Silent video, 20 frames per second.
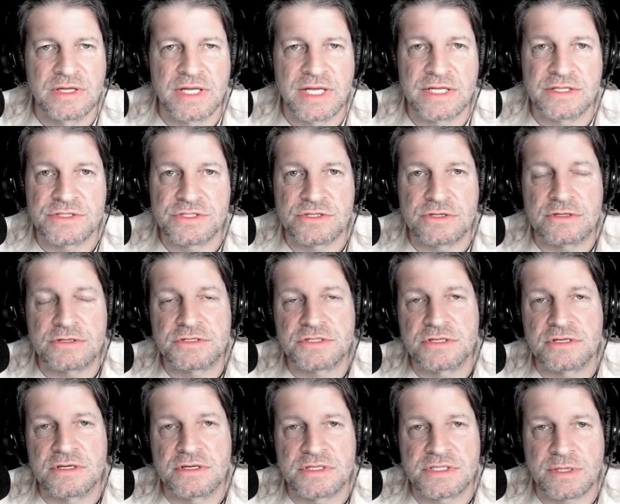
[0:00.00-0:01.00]
and
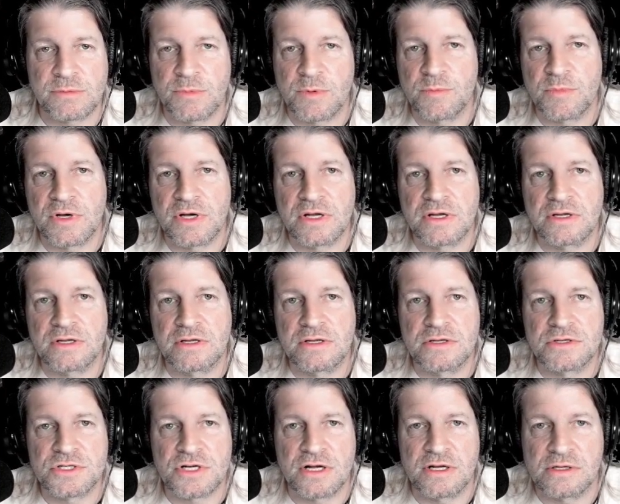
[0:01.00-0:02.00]
search some of my
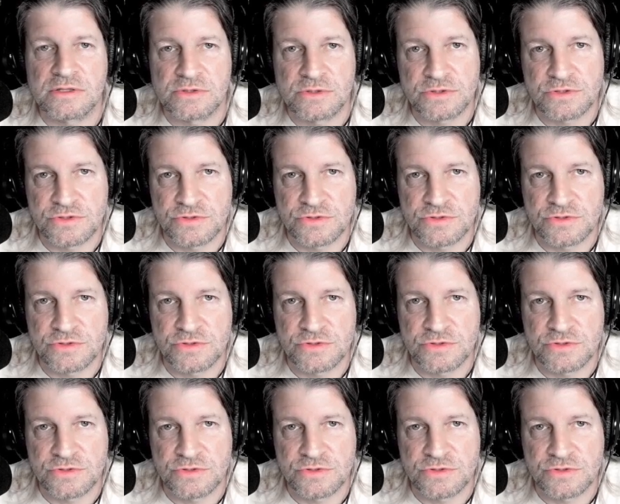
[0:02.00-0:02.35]
childhood